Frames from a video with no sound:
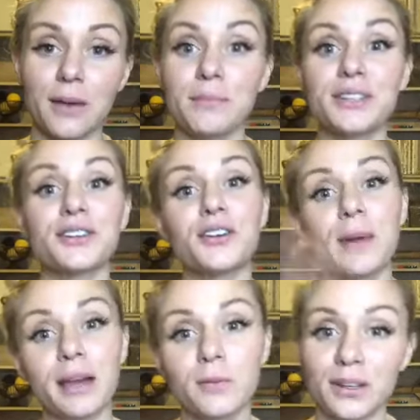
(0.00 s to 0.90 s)
be sure to go
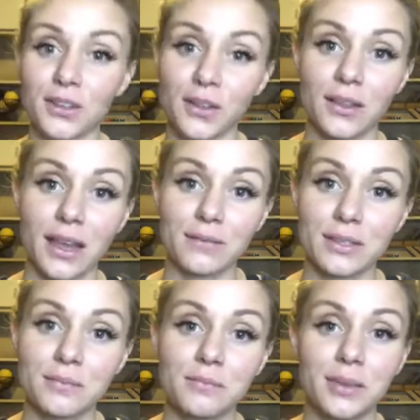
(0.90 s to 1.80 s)
back and watch all the
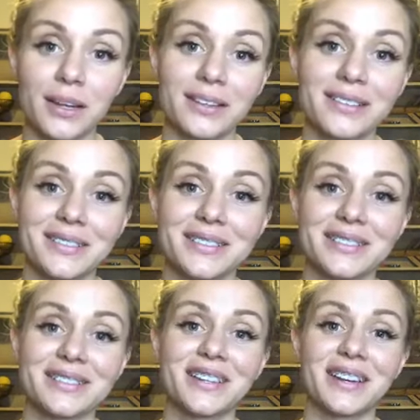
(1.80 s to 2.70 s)
lives. But
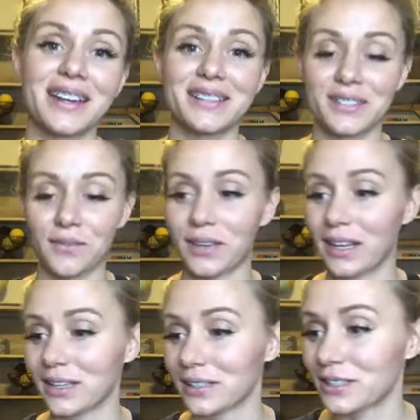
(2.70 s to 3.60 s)
Johnette is so
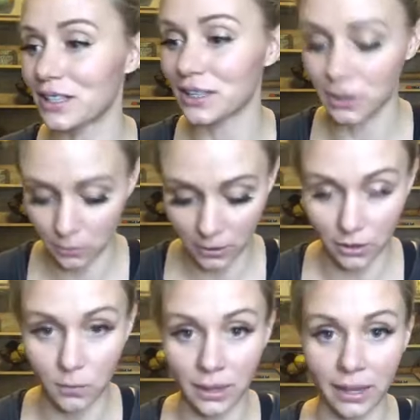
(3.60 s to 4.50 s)
funny. She has her
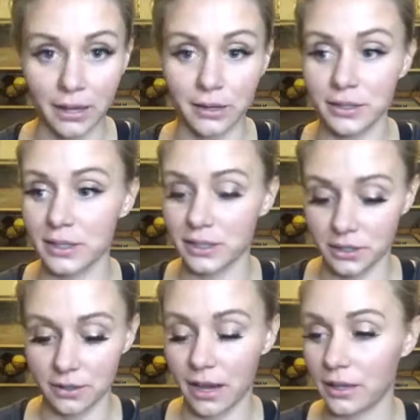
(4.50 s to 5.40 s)
little one-liners that
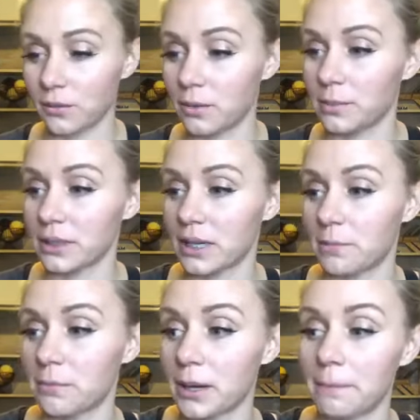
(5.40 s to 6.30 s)
just crack you up big
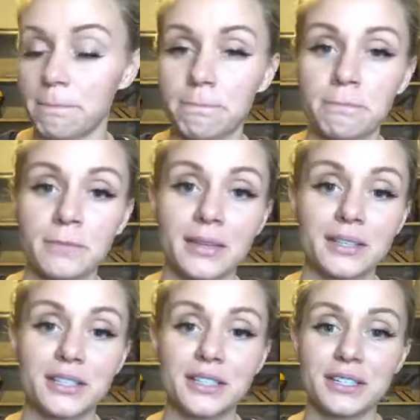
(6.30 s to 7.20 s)
time. But
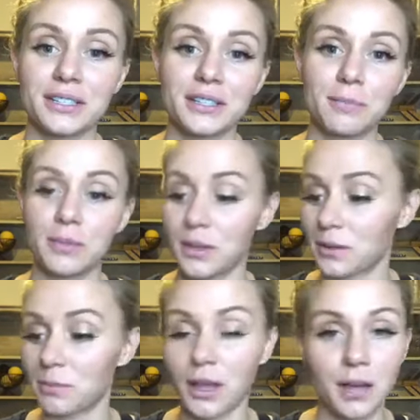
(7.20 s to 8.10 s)
she just
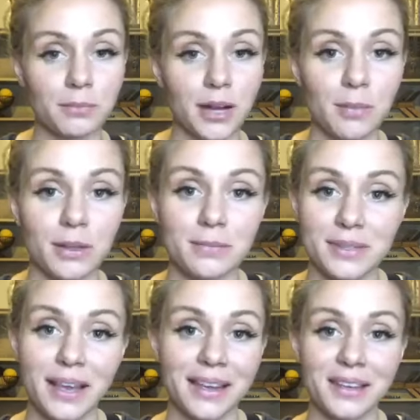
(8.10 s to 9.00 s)
the blonde problems,
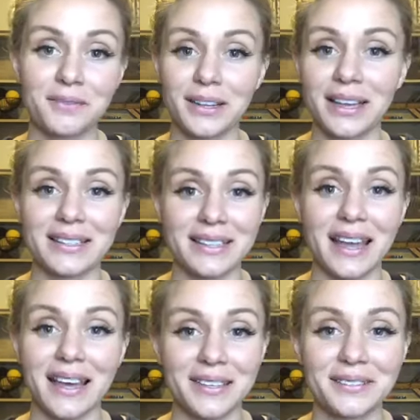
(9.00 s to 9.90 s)
I can relate to
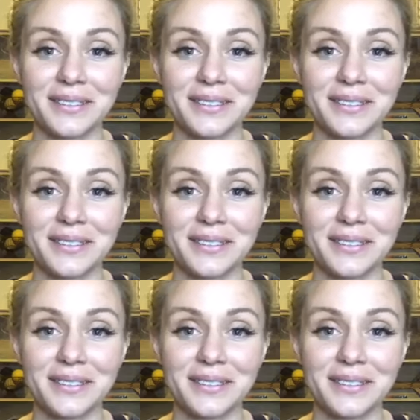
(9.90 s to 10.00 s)
that.